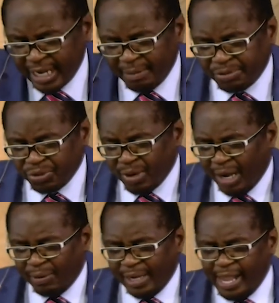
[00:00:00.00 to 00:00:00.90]
come to
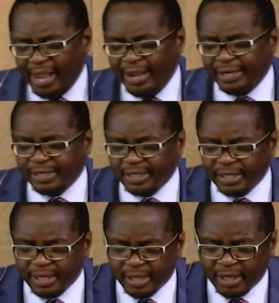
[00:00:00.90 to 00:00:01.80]
our aid.
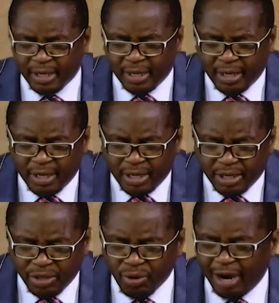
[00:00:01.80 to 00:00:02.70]

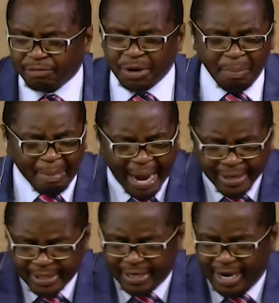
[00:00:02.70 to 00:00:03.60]
You have
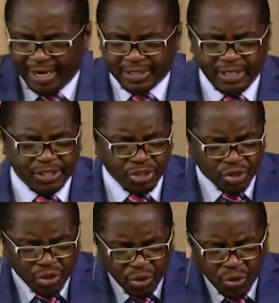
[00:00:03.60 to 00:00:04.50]
reminded us it is
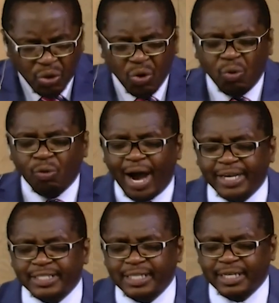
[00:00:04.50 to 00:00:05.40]
you who
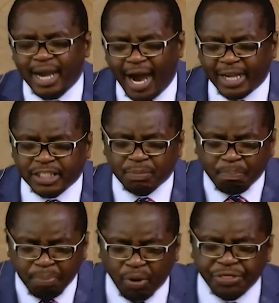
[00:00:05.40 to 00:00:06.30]
works in us
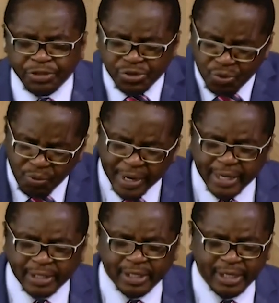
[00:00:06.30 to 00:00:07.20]
both to
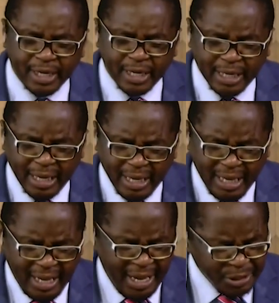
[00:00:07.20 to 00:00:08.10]
will
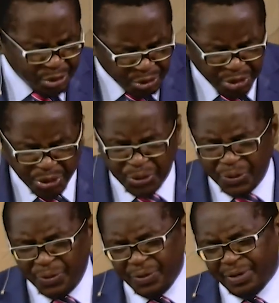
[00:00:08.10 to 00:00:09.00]
and to
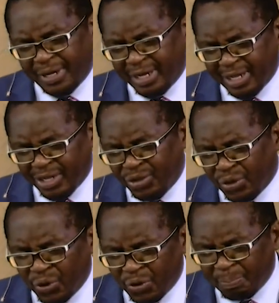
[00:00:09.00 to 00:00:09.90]
do your
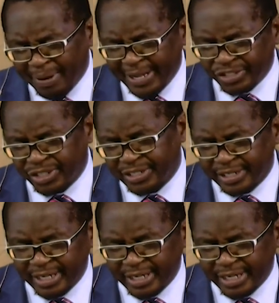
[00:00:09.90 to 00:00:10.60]
good pleasure.